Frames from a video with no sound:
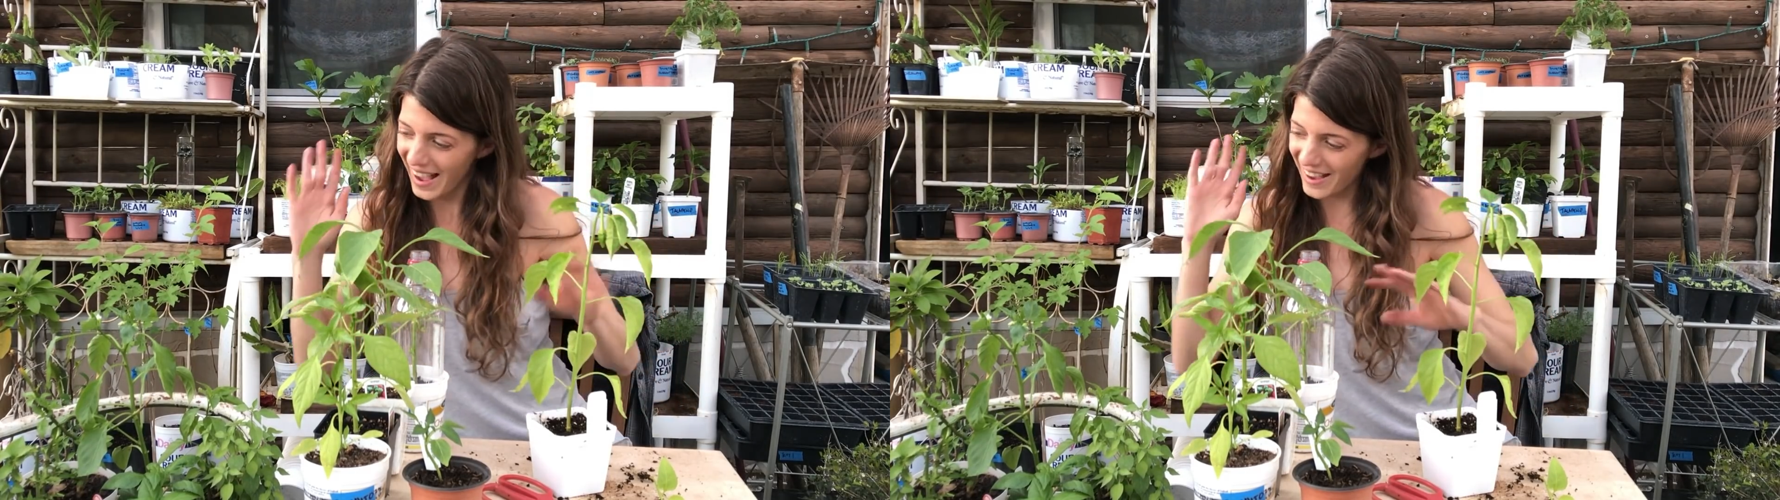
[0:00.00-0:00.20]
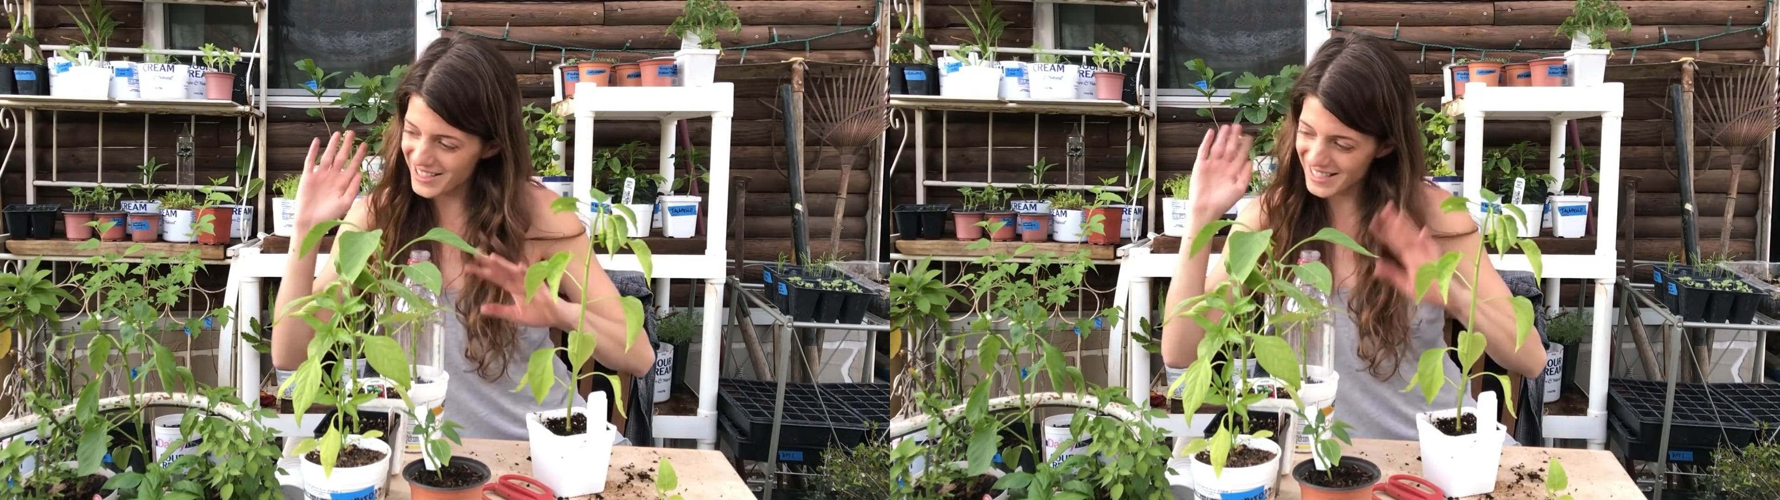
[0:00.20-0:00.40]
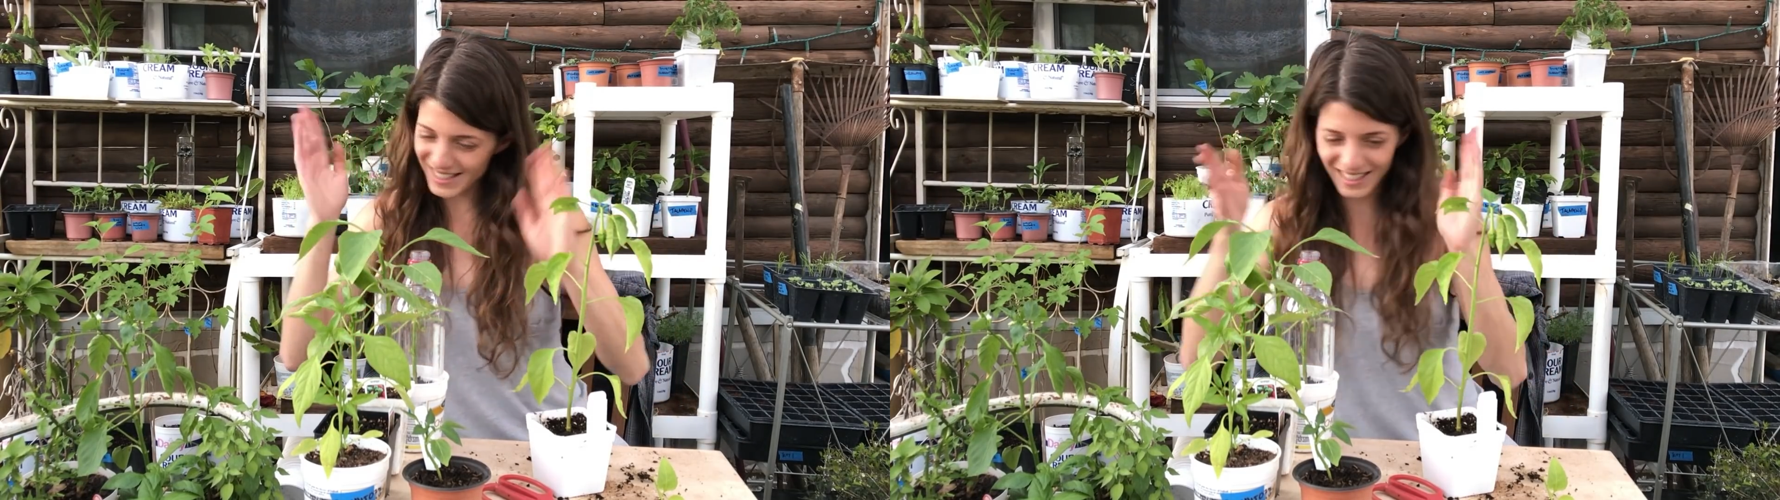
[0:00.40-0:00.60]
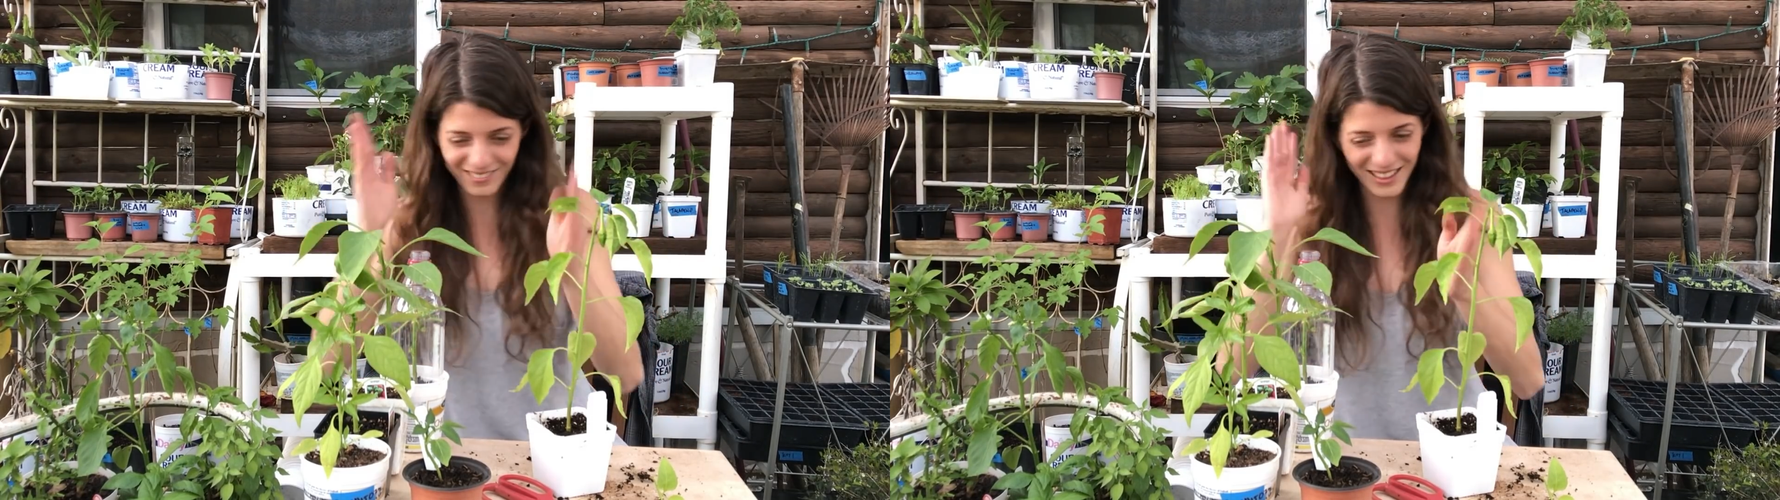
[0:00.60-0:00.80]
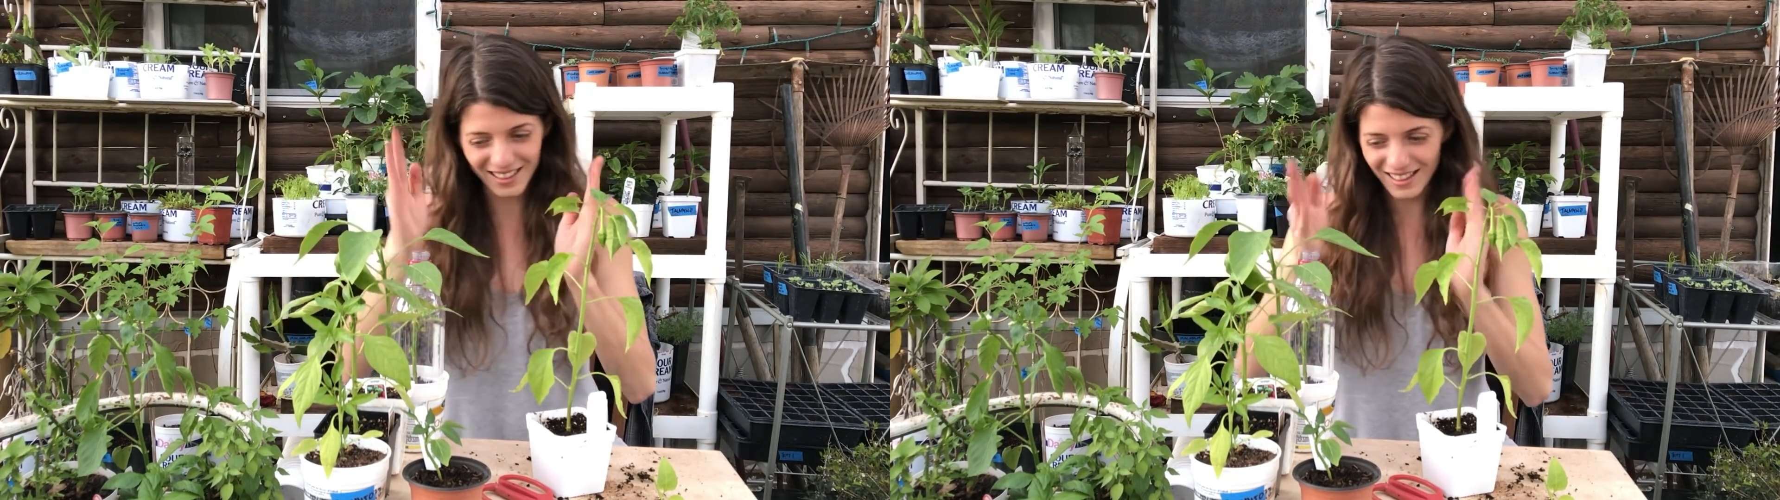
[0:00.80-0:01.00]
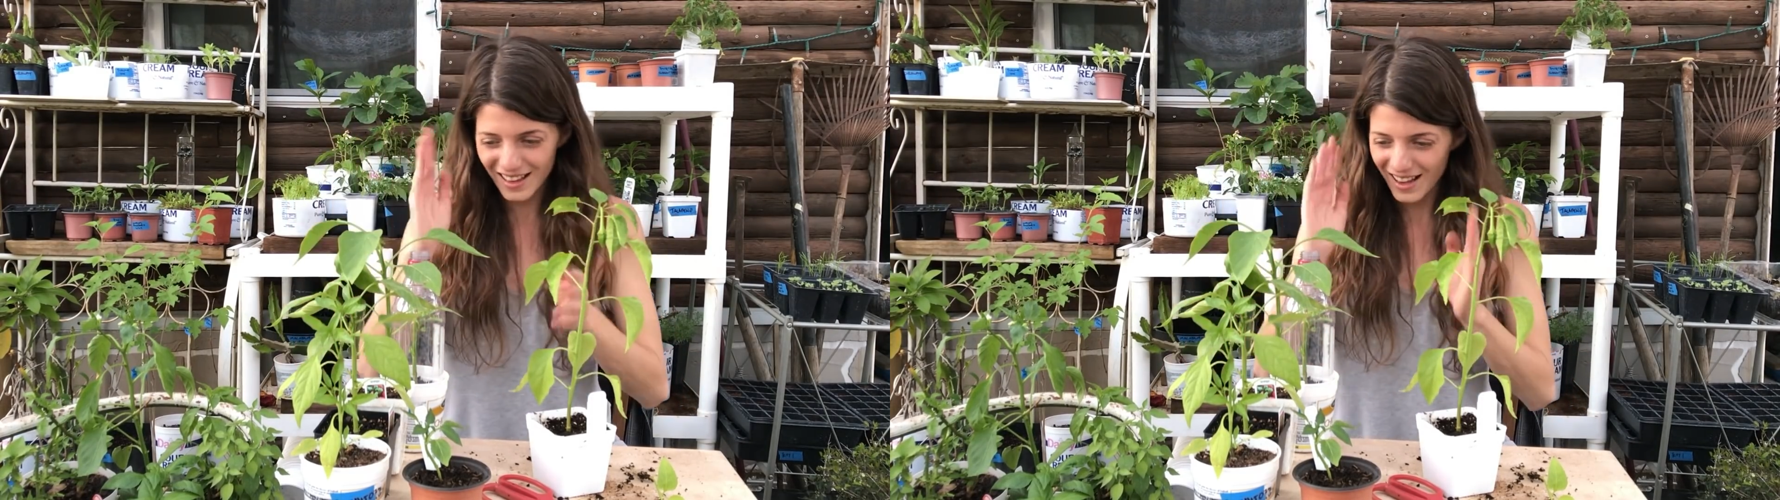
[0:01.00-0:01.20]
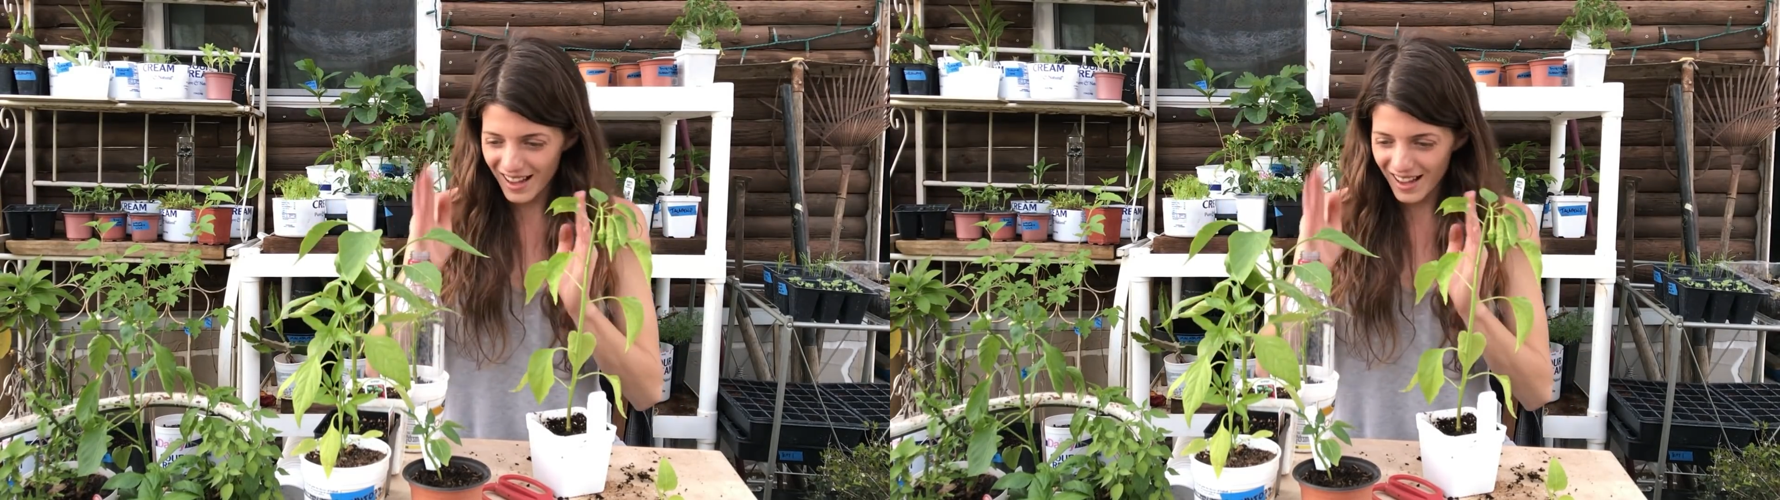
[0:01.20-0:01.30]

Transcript: I was just kind of like